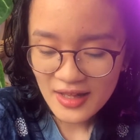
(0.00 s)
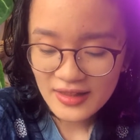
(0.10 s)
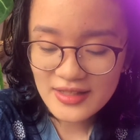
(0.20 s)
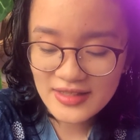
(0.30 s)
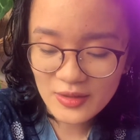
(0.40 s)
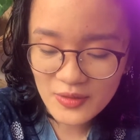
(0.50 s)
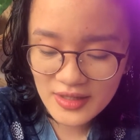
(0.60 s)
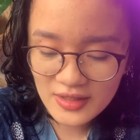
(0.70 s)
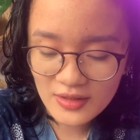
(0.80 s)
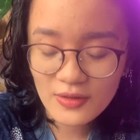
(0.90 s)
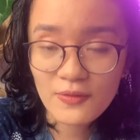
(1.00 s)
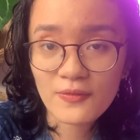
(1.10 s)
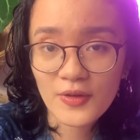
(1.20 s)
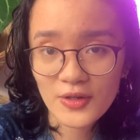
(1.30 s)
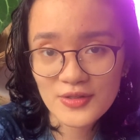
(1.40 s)
Let's get right into the
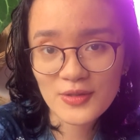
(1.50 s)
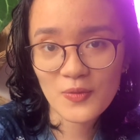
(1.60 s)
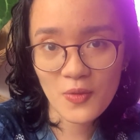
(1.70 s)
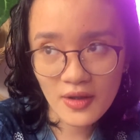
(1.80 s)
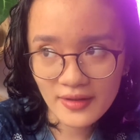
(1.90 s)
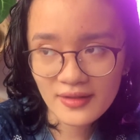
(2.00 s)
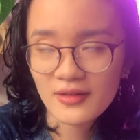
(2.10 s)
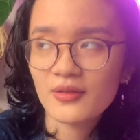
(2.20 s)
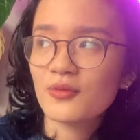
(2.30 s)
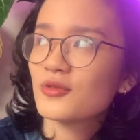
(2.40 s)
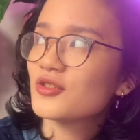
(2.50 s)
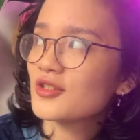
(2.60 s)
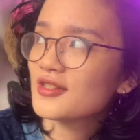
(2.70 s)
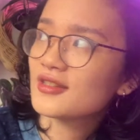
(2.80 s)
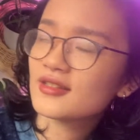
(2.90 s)
first one, which
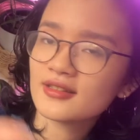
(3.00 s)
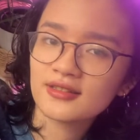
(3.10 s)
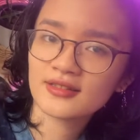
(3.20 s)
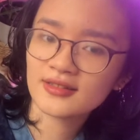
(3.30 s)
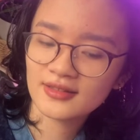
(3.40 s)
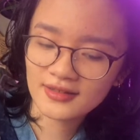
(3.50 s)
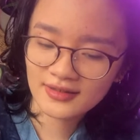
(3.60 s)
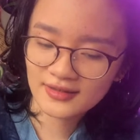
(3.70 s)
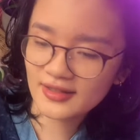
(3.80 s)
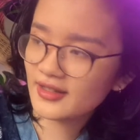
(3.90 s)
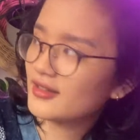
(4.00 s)
is like,